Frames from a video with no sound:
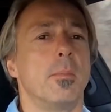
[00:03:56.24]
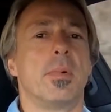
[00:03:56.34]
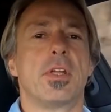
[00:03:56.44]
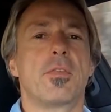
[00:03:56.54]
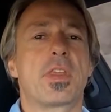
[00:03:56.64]

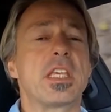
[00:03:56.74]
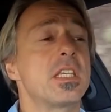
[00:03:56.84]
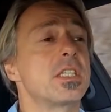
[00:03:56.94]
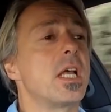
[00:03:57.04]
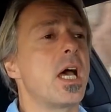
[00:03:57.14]
But if
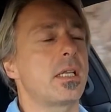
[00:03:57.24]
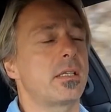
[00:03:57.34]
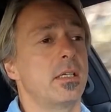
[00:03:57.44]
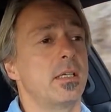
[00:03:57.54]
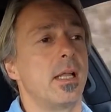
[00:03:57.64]
this is
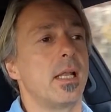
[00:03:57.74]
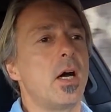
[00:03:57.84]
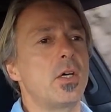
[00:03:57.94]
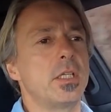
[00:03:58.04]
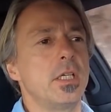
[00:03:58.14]
not
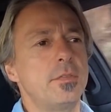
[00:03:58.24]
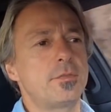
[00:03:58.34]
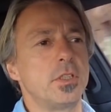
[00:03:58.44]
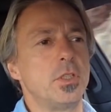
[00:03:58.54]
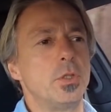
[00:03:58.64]
loud enough
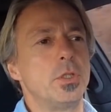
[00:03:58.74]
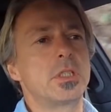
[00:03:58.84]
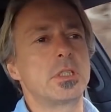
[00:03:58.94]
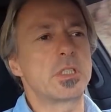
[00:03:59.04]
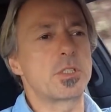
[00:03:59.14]
for you,
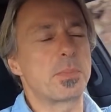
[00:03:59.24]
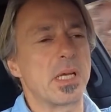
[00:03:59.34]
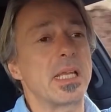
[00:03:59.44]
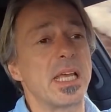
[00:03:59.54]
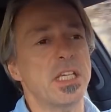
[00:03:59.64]
you can
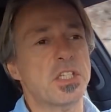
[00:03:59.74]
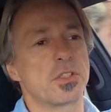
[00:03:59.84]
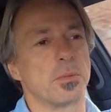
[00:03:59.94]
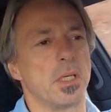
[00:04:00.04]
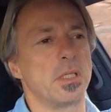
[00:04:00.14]
spend
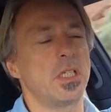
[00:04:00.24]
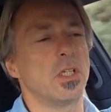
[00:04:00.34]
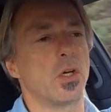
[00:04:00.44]
extra money